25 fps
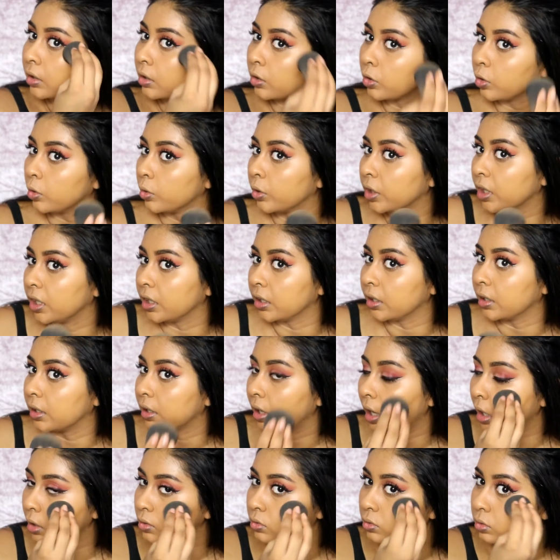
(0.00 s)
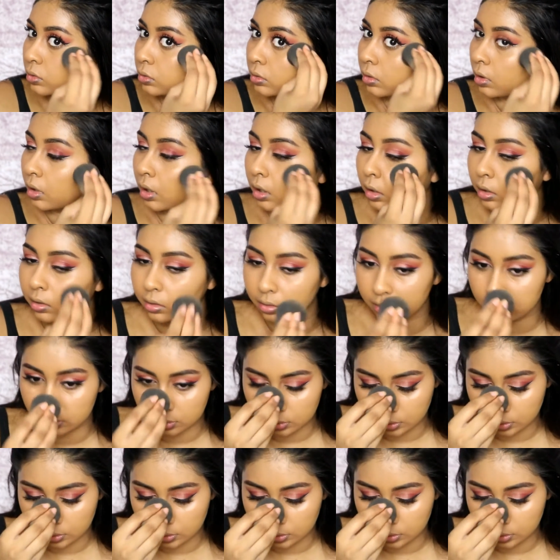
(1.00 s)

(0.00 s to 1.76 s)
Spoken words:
you're in a natural glow.